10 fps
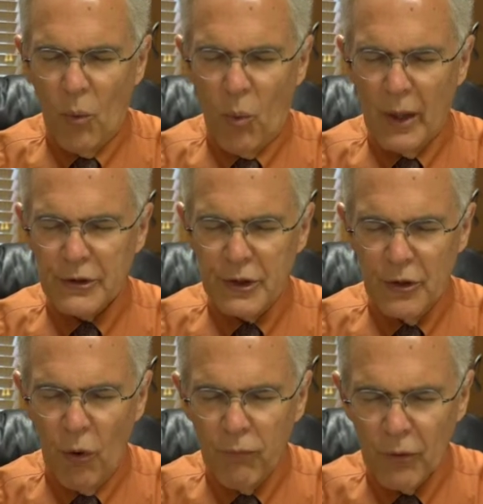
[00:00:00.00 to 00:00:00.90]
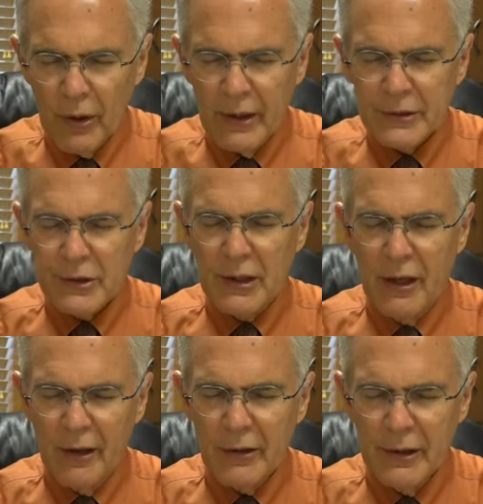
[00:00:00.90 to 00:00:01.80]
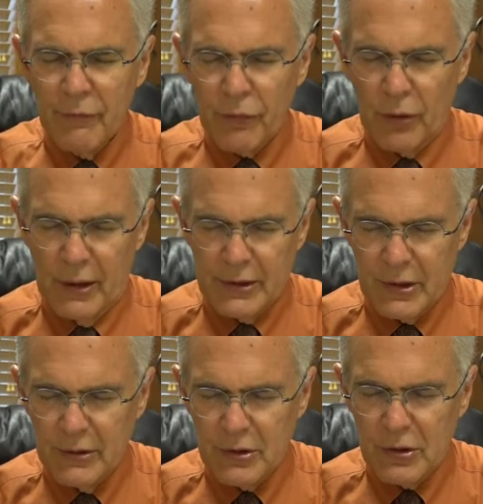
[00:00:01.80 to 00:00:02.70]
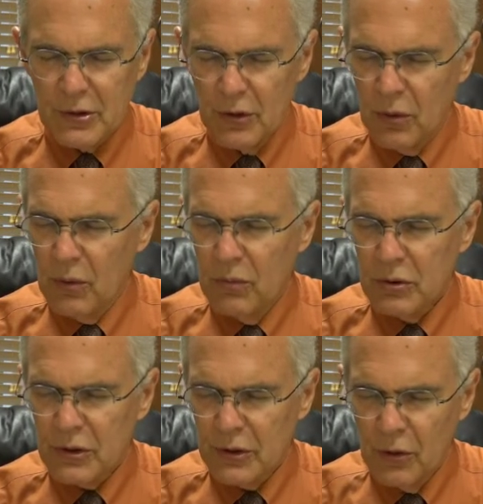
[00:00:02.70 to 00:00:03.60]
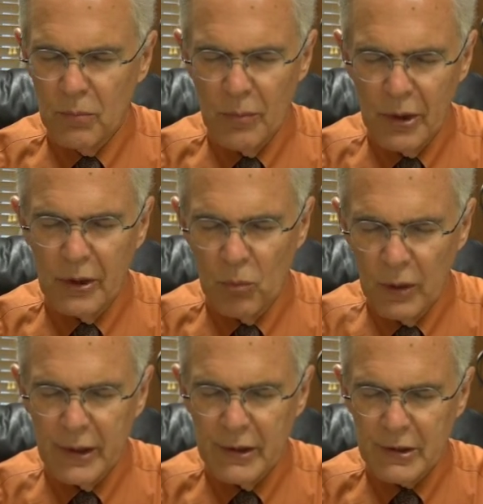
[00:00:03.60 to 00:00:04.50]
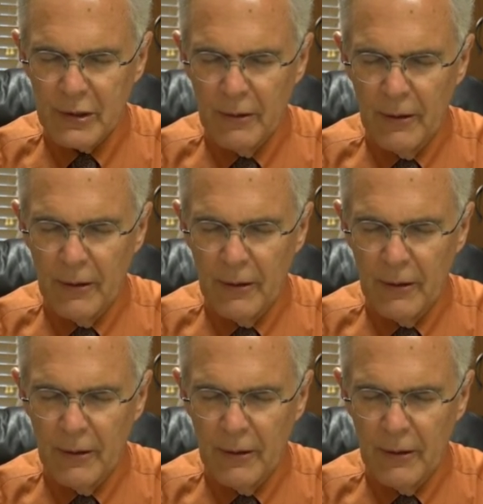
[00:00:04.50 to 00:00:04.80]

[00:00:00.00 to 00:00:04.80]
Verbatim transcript: watching over us, caring for us in so, so many ways.